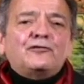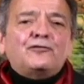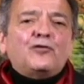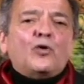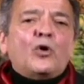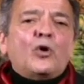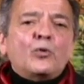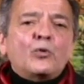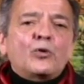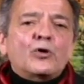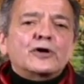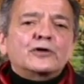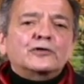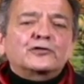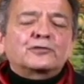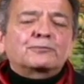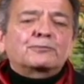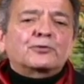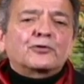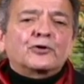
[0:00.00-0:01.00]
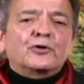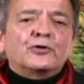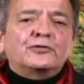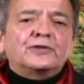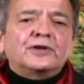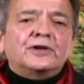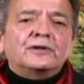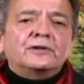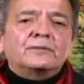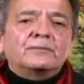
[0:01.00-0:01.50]
4 words
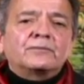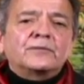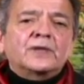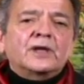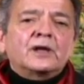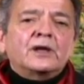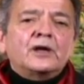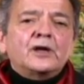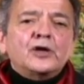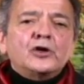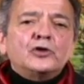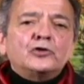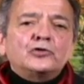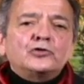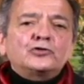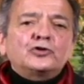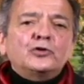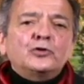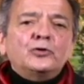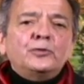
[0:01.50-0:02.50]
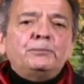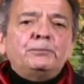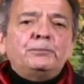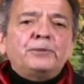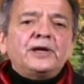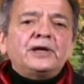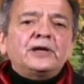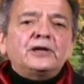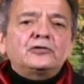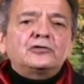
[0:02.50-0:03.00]
proved it. Too
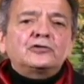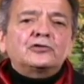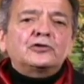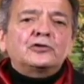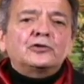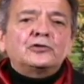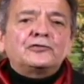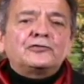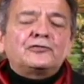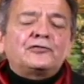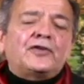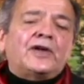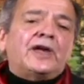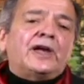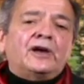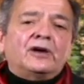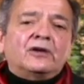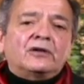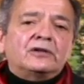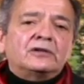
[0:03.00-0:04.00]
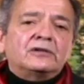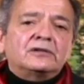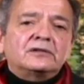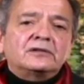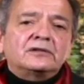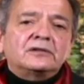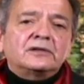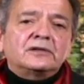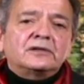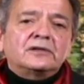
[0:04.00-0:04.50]
big to fail.
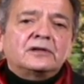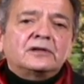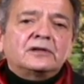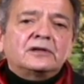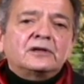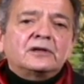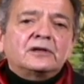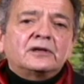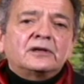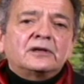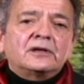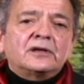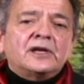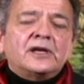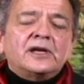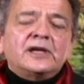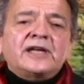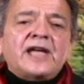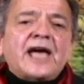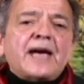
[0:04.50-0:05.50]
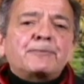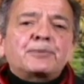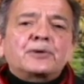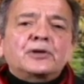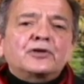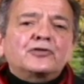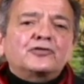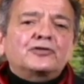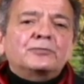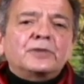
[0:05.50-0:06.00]
In
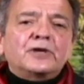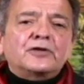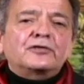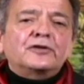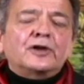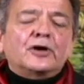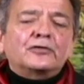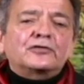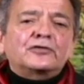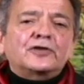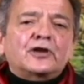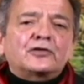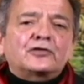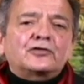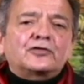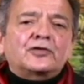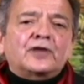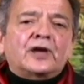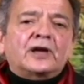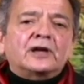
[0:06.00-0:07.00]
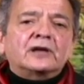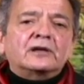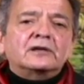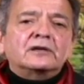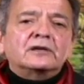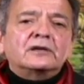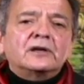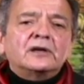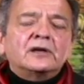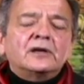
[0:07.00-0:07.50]
capitalism, there's no such thing. Okay.
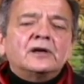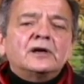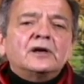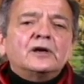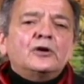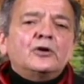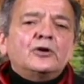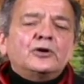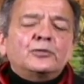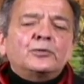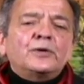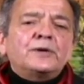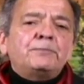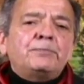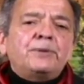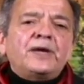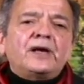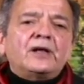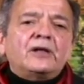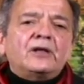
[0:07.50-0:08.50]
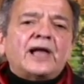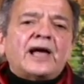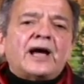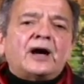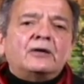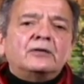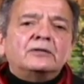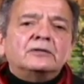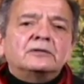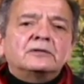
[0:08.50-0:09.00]
Who do we bail
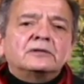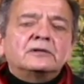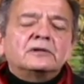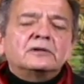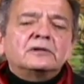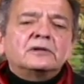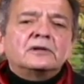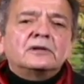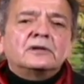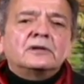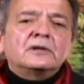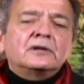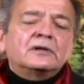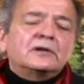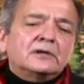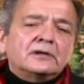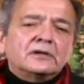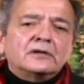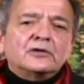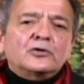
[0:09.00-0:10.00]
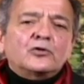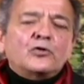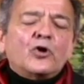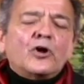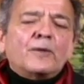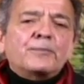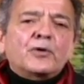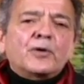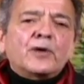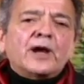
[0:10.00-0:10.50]
out? The
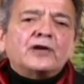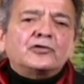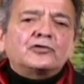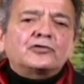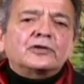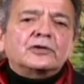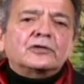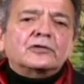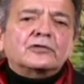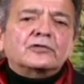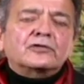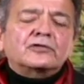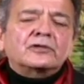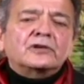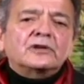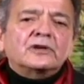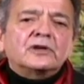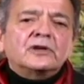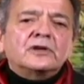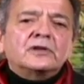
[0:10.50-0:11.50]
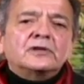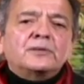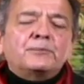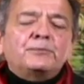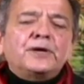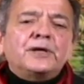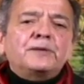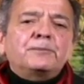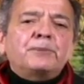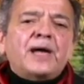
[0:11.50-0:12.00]
corporations,
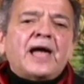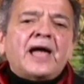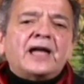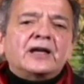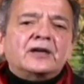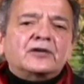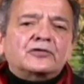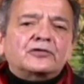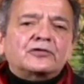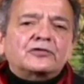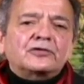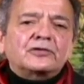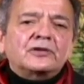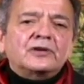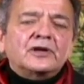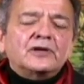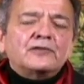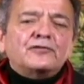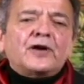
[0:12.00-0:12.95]
the big banks,